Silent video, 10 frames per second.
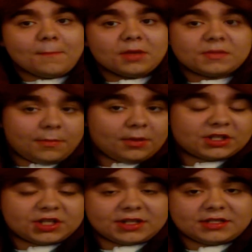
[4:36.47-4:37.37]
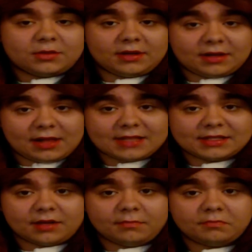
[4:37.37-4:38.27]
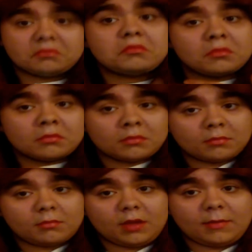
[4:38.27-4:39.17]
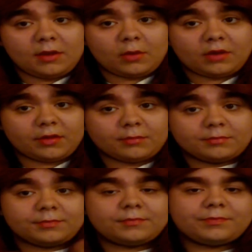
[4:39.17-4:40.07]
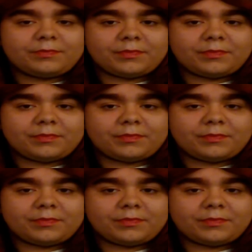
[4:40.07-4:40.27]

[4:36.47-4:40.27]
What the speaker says: Most people actually consider it a classic. Me being one of them.